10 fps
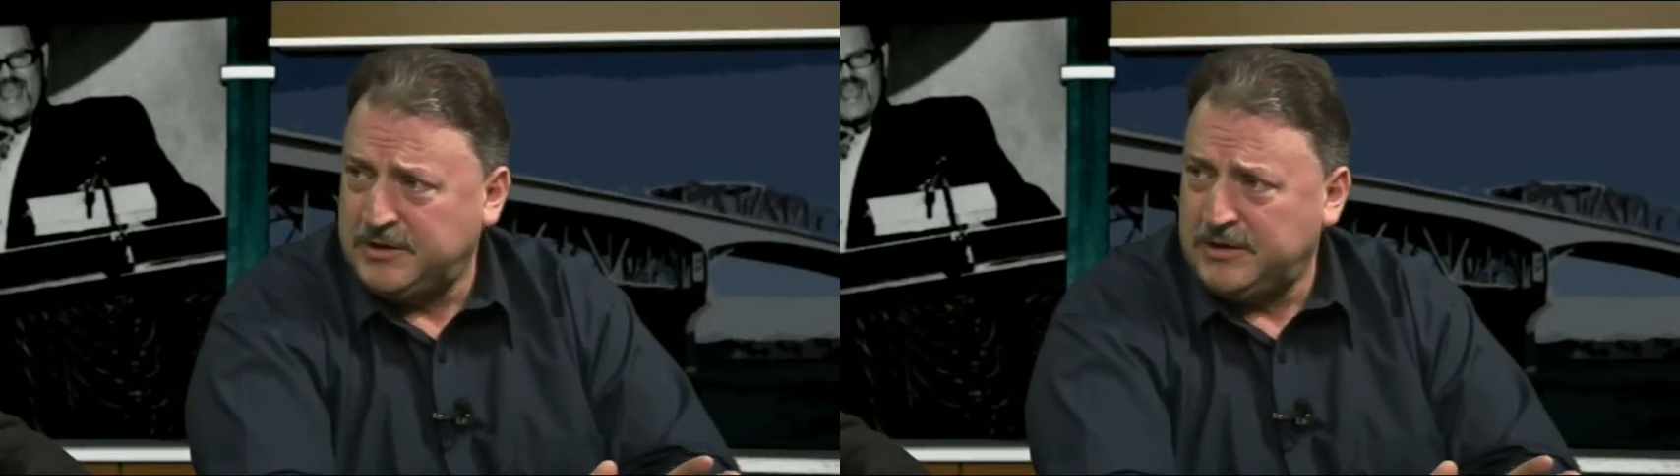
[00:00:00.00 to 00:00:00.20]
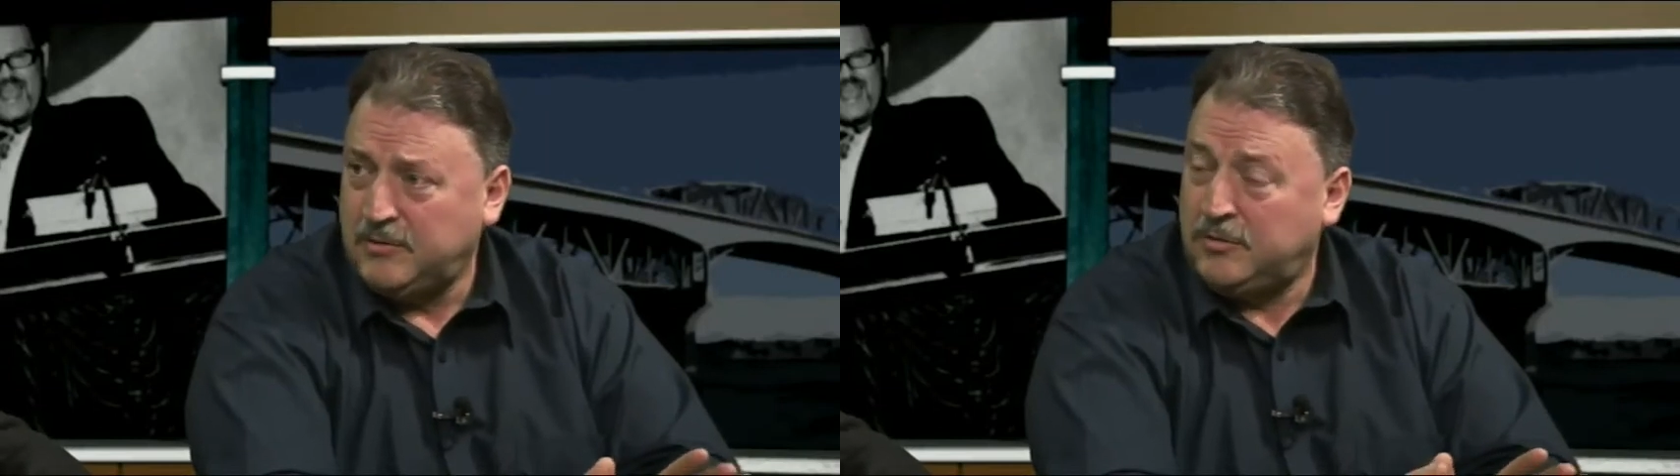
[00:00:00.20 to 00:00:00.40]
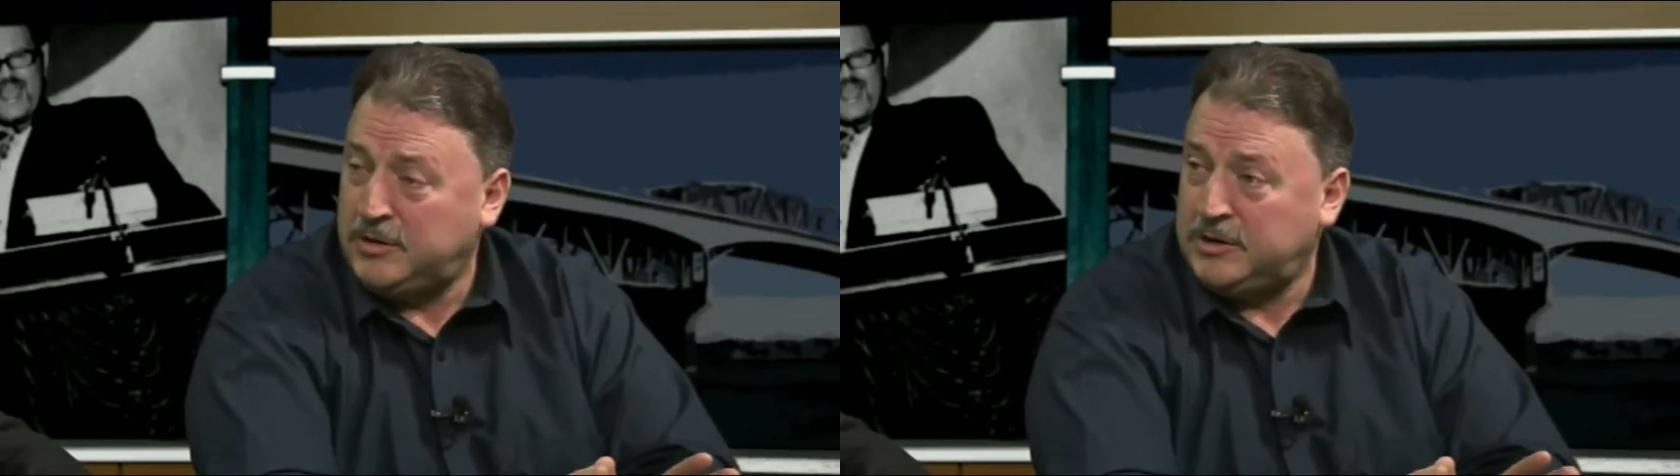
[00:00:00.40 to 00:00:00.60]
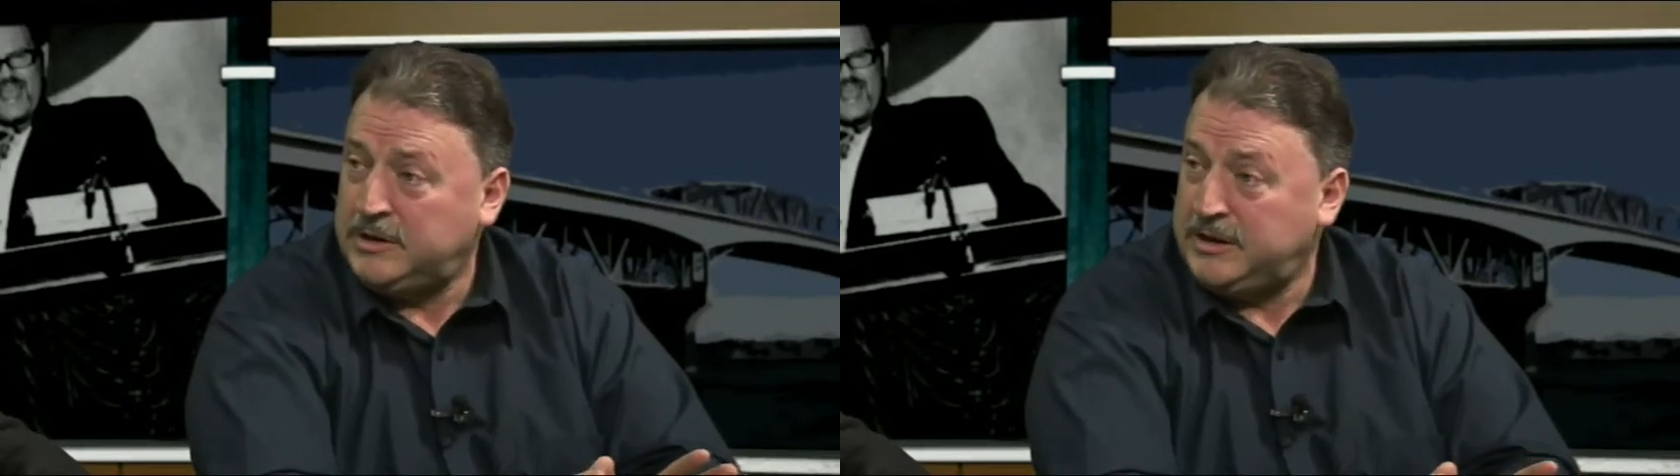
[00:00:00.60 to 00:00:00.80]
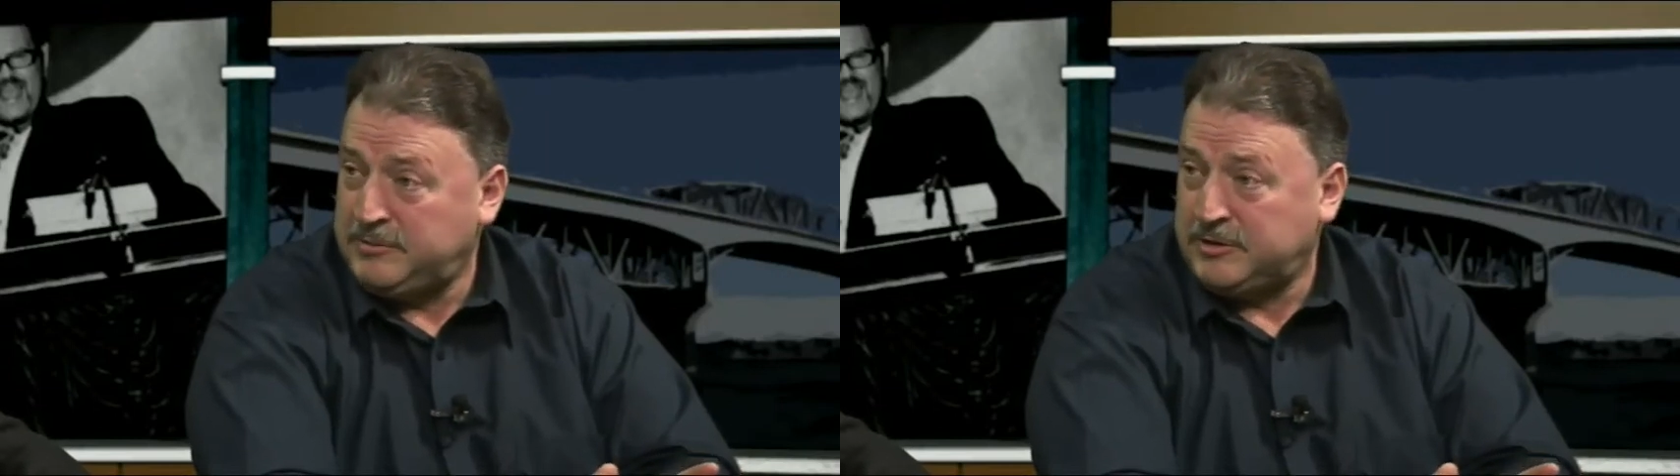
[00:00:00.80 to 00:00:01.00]
or
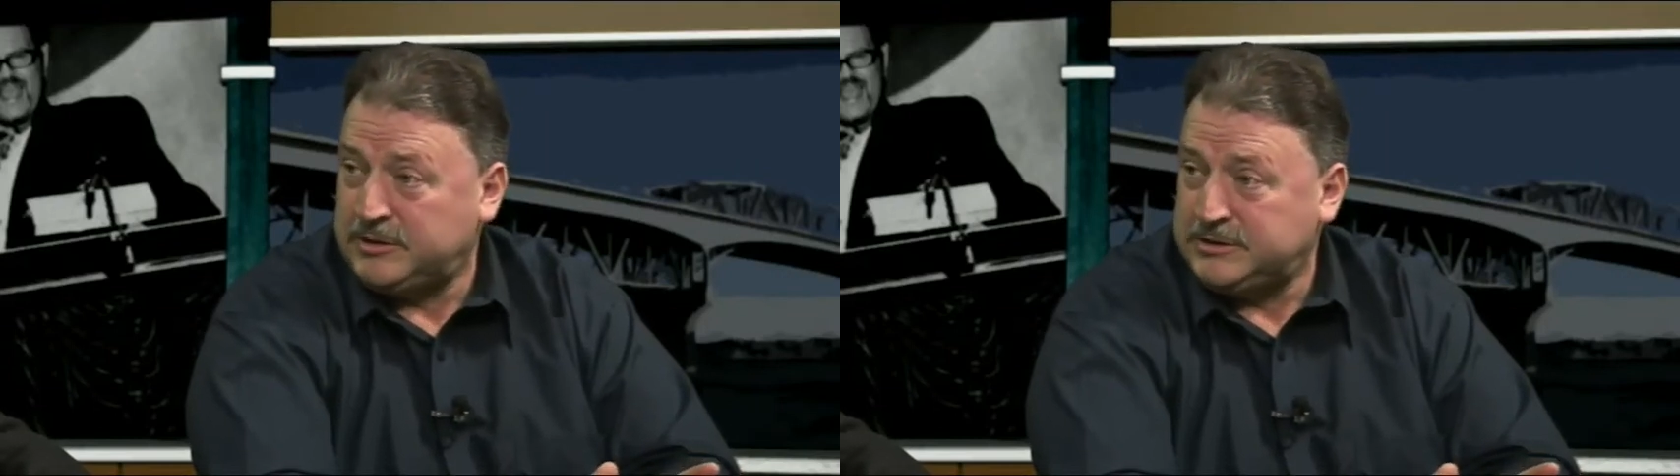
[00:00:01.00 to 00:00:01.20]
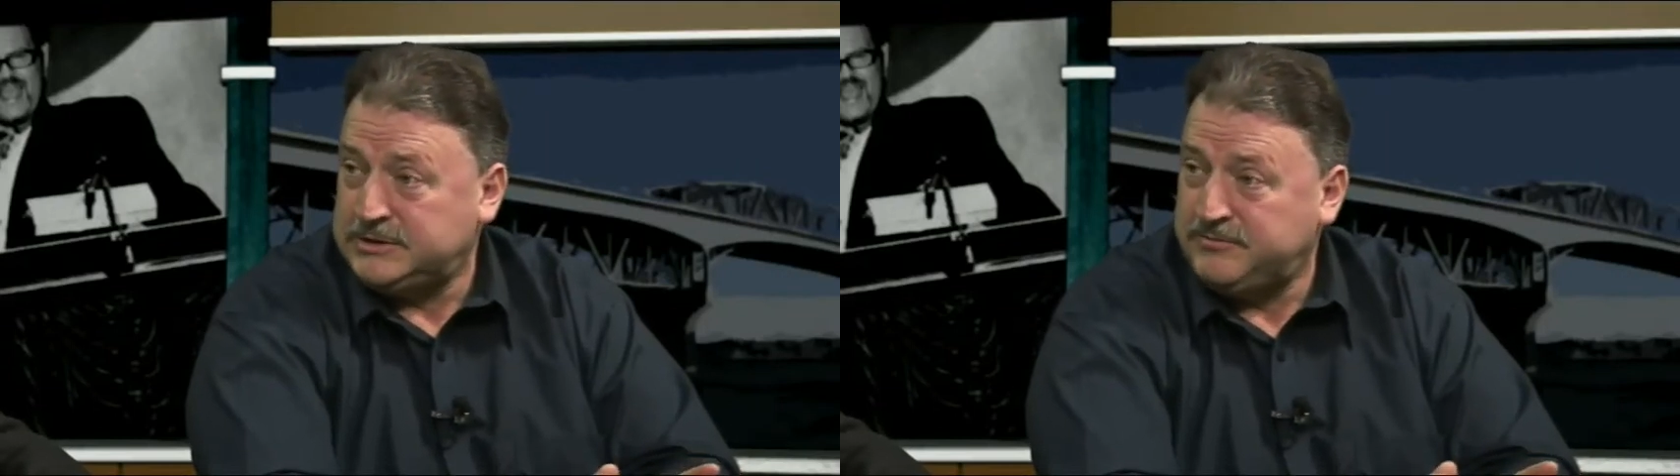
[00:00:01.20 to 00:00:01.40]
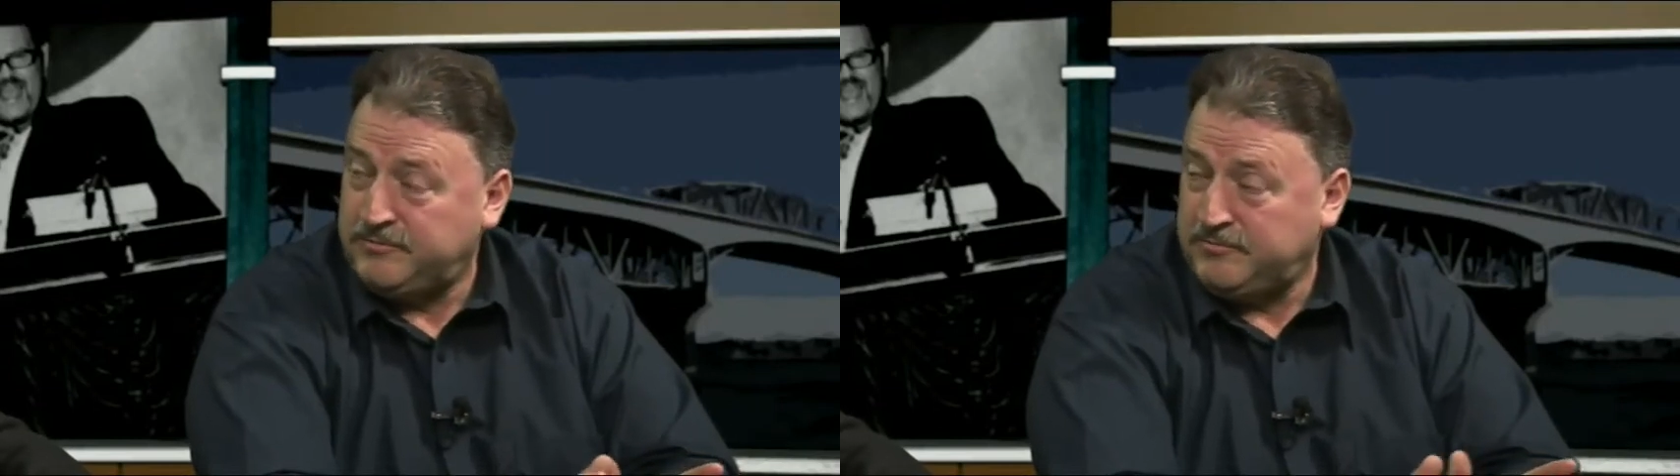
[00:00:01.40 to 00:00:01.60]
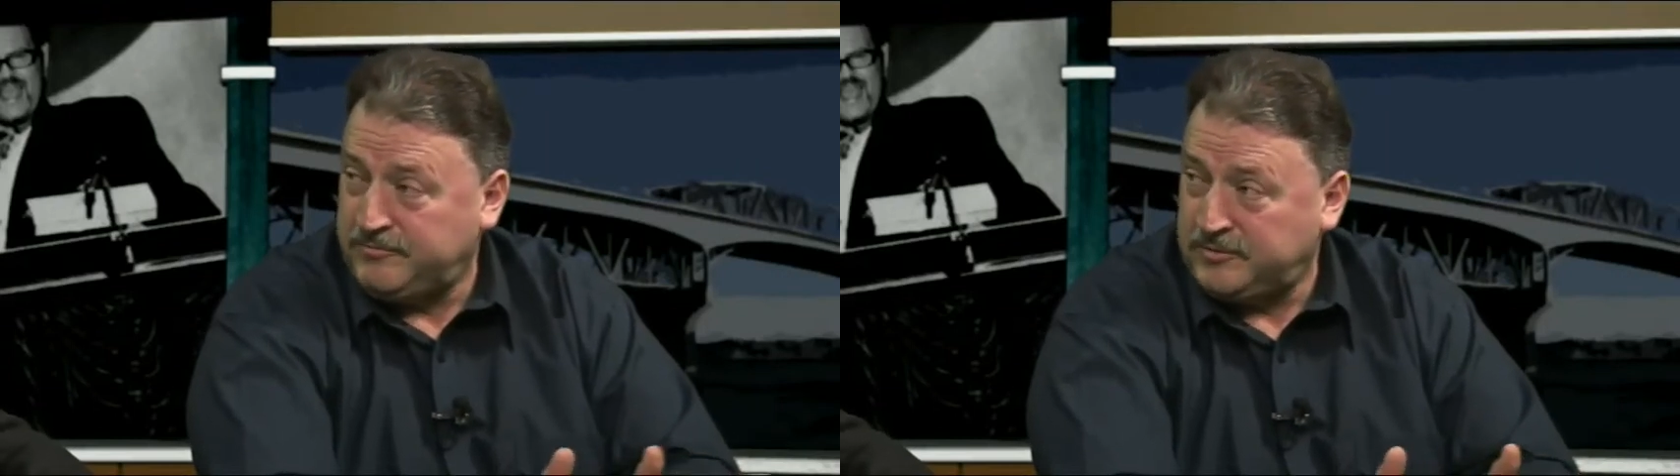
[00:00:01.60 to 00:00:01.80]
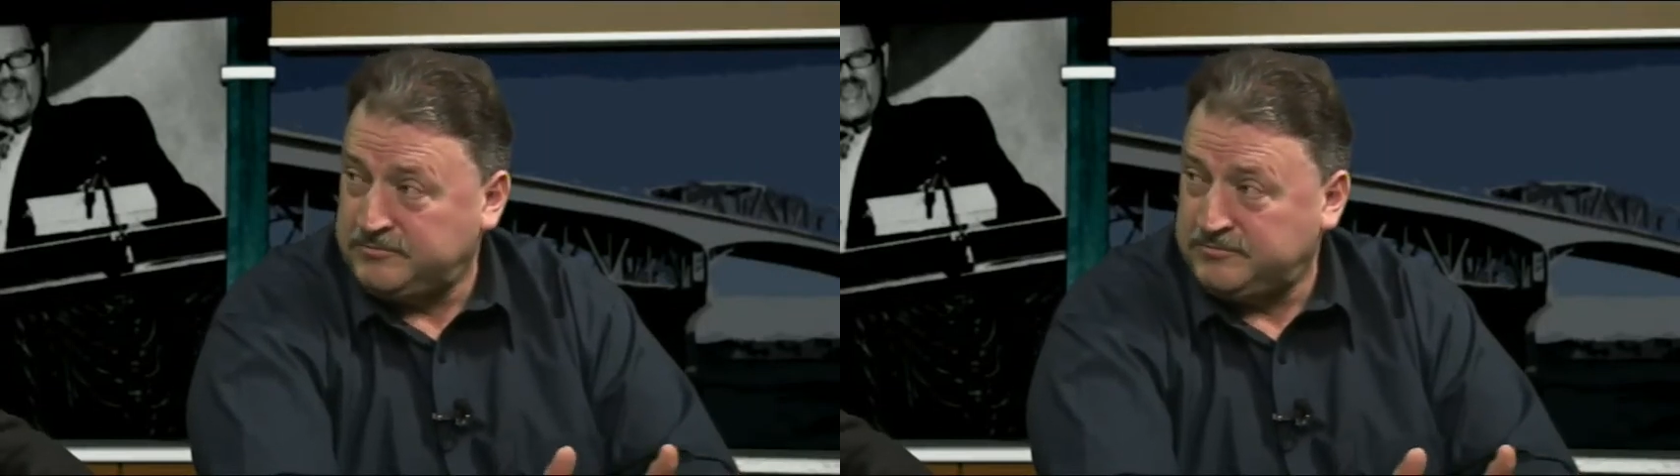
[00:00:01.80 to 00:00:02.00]
immigrants from